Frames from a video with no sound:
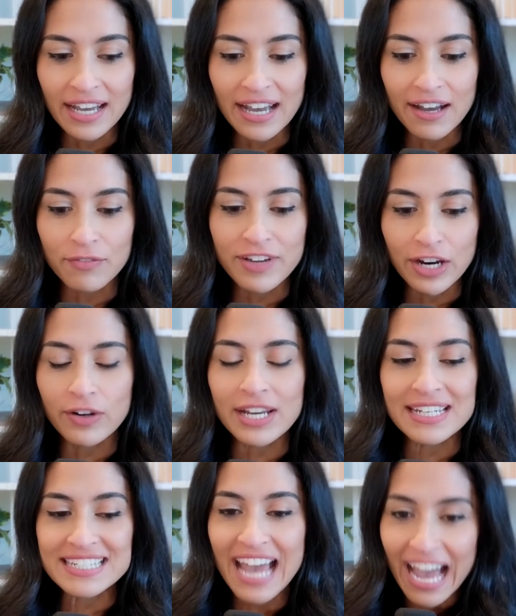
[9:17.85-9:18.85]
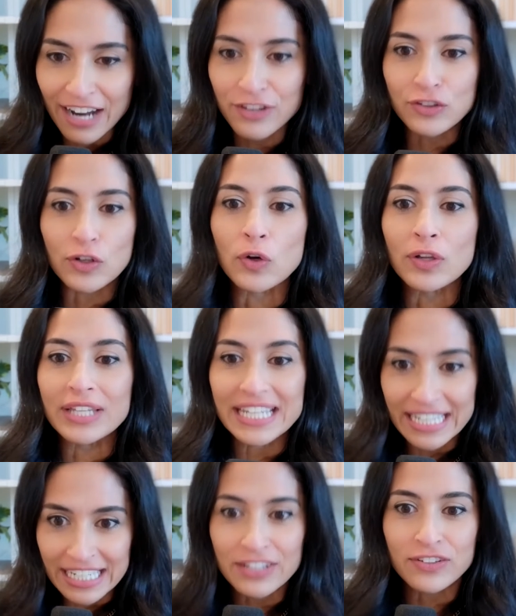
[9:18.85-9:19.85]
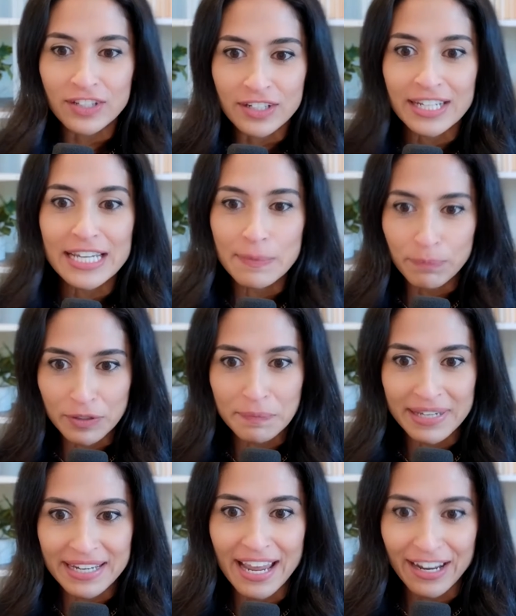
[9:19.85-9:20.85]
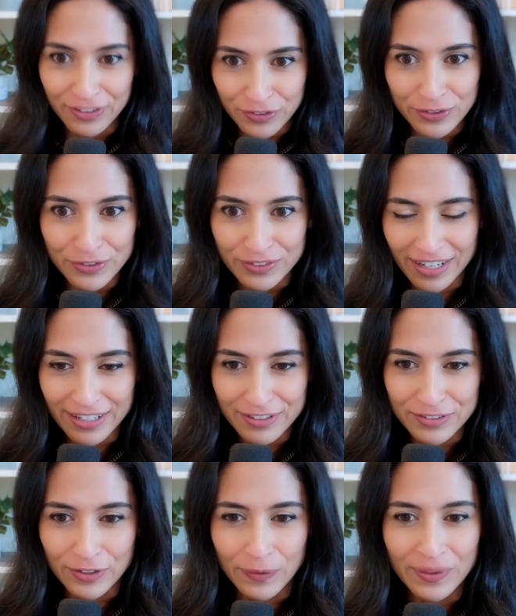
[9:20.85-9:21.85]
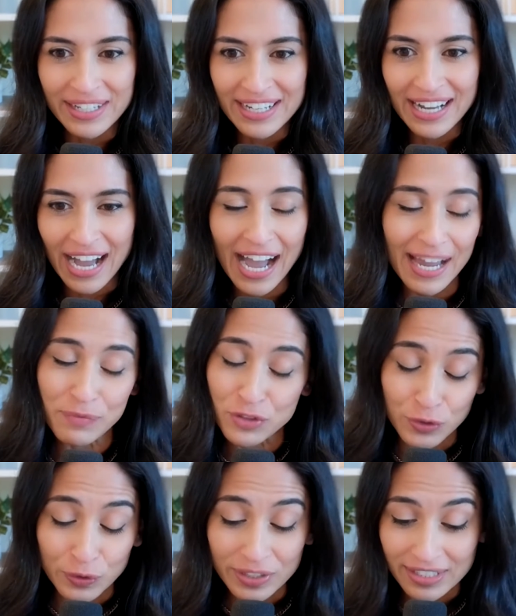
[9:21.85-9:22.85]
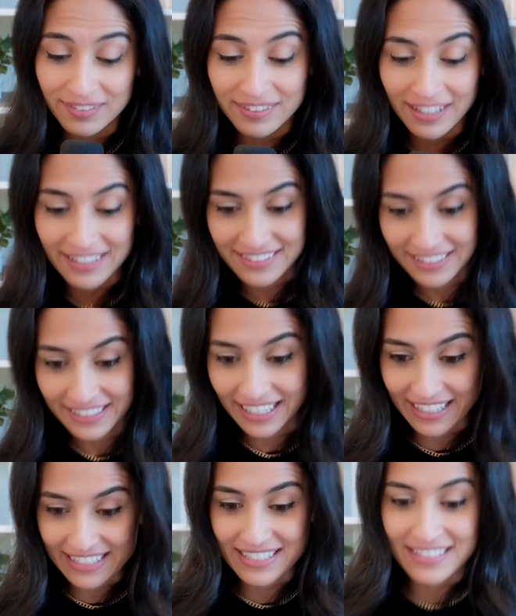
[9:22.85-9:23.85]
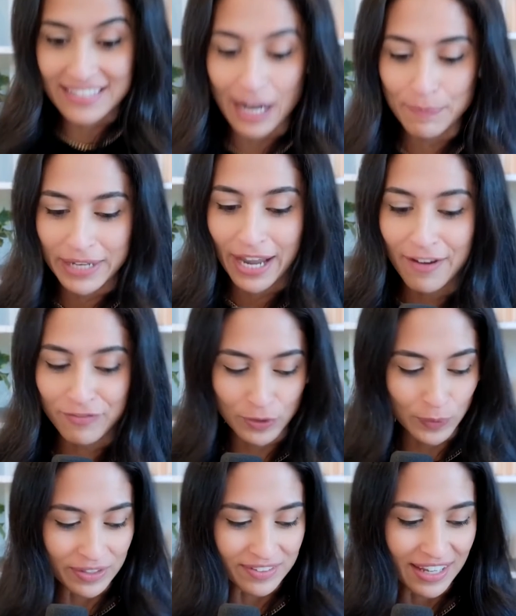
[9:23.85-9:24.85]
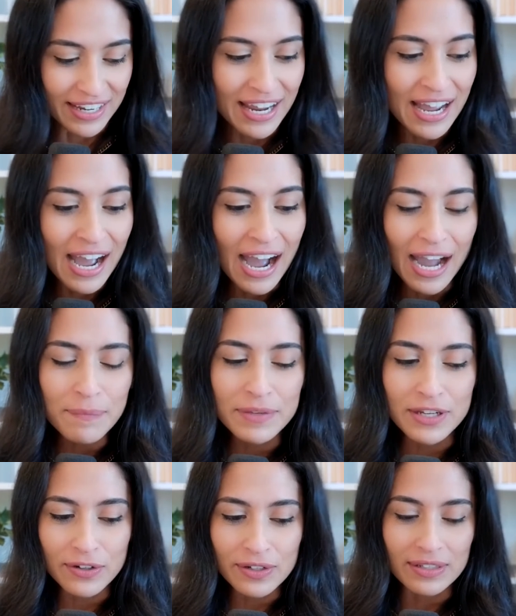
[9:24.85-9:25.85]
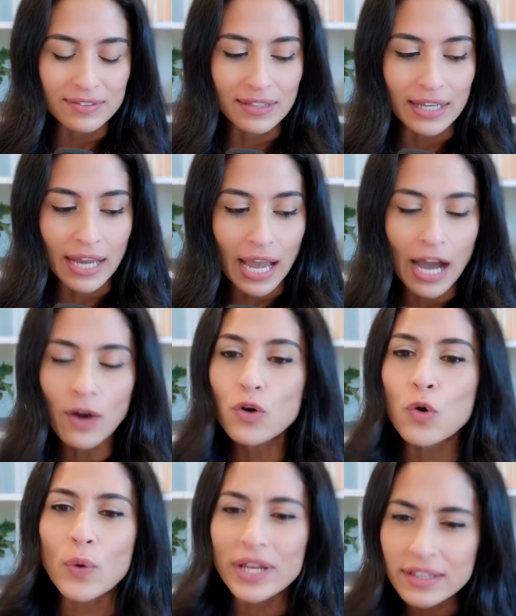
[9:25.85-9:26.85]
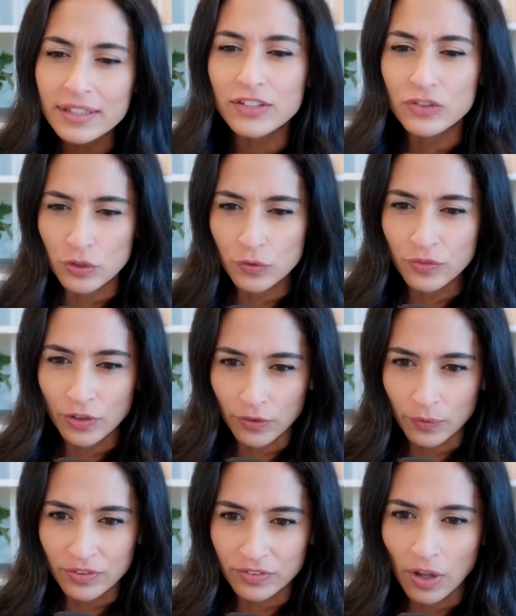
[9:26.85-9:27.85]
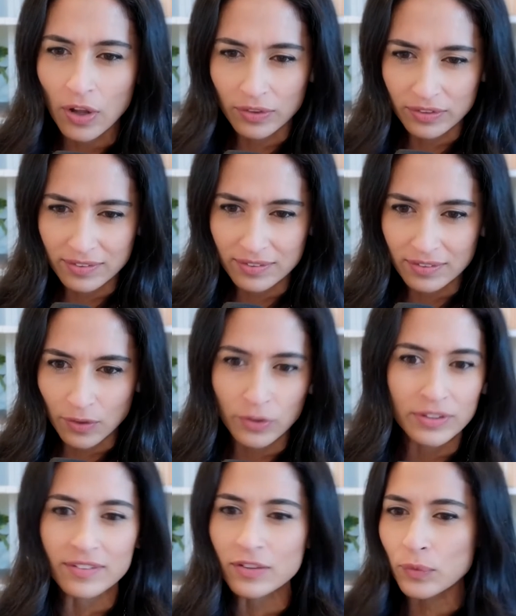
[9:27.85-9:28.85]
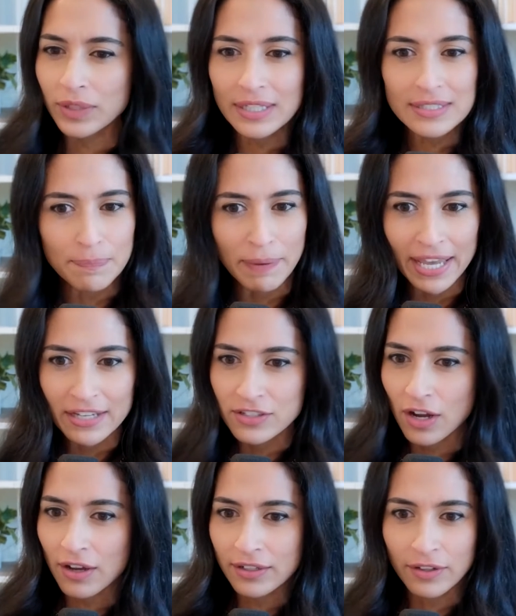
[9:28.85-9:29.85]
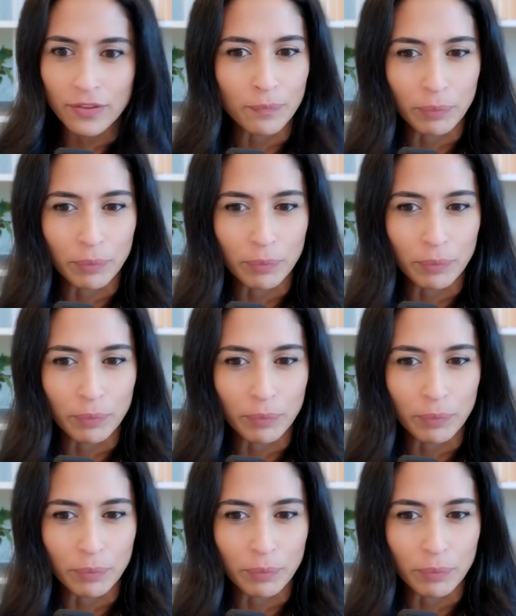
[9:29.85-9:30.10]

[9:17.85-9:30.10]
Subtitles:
a very tactical, easy to implement exercise. So I'm truly excited to get into tapping afterwards. And I'm curious, how quickly do you feel the results, or does it really depend on the